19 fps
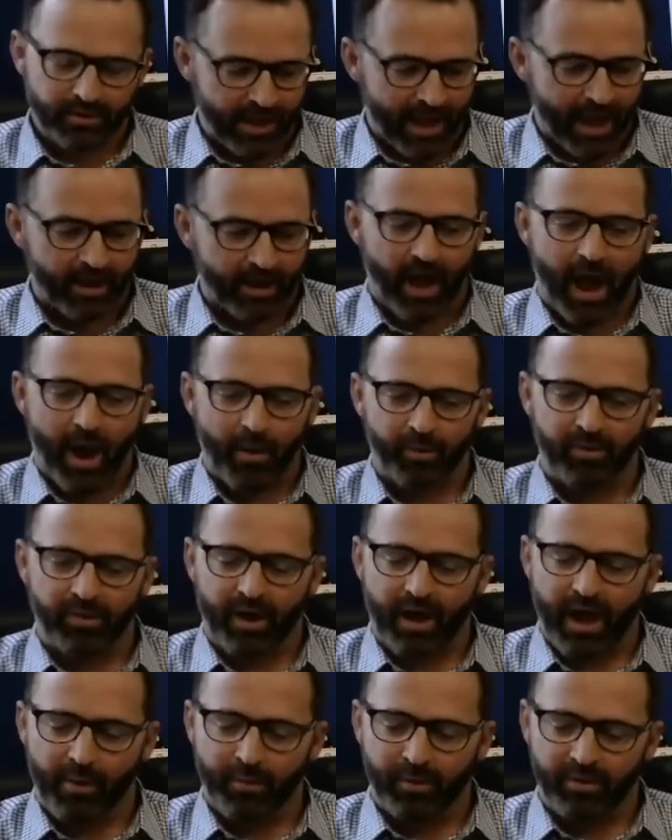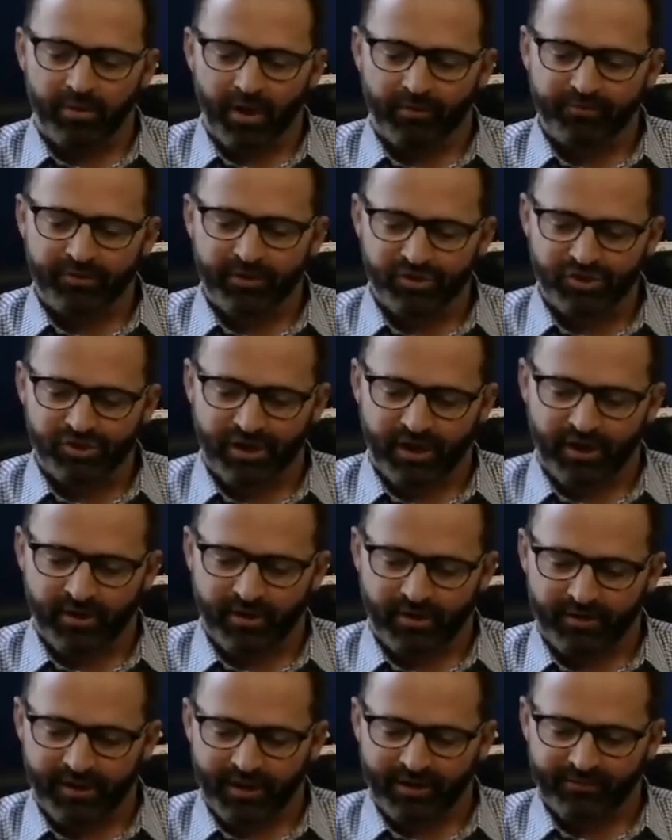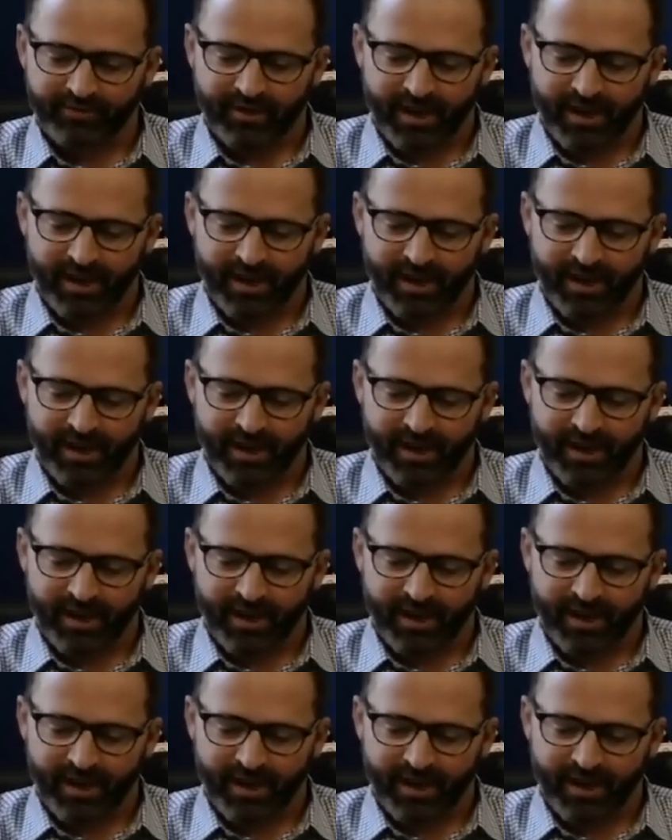Yeah, I would love to share. Like I said,